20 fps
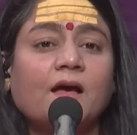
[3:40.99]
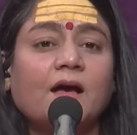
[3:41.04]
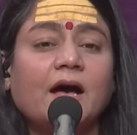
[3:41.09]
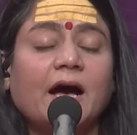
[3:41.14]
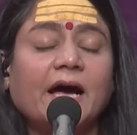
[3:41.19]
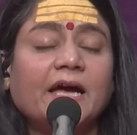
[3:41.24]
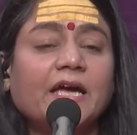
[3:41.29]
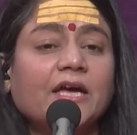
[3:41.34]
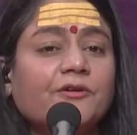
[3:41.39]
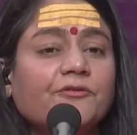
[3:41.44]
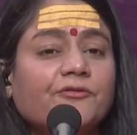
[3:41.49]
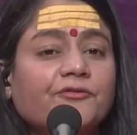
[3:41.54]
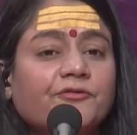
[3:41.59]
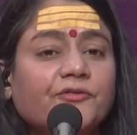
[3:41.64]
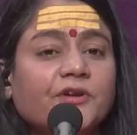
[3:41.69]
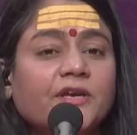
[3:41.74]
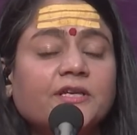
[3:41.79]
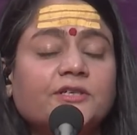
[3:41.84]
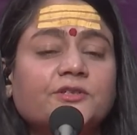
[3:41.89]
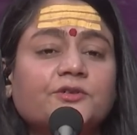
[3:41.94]
I have
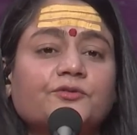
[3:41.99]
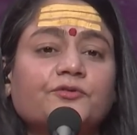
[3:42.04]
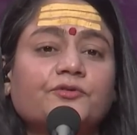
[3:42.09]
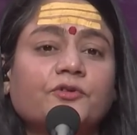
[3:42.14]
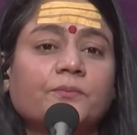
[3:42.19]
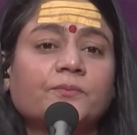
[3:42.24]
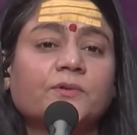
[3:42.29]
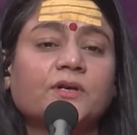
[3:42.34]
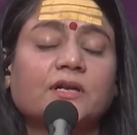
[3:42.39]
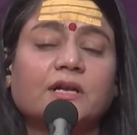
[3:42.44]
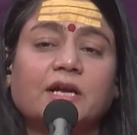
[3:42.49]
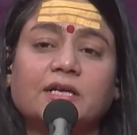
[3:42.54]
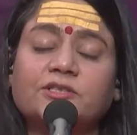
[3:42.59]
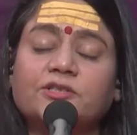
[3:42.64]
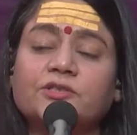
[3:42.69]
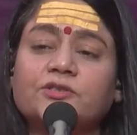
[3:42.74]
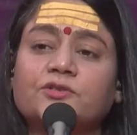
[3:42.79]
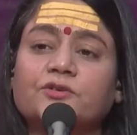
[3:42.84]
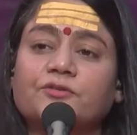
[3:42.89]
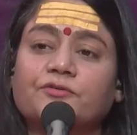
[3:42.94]
freed you from the
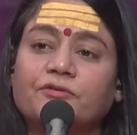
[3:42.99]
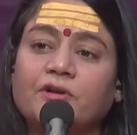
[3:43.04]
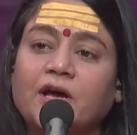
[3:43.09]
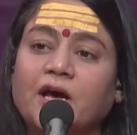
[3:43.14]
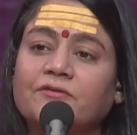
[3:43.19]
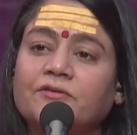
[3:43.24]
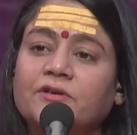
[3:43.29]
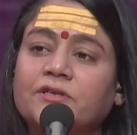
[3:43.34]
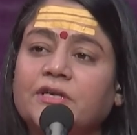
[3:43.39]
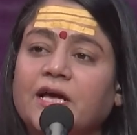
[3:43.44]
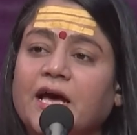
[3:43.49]
clutches of Ravan.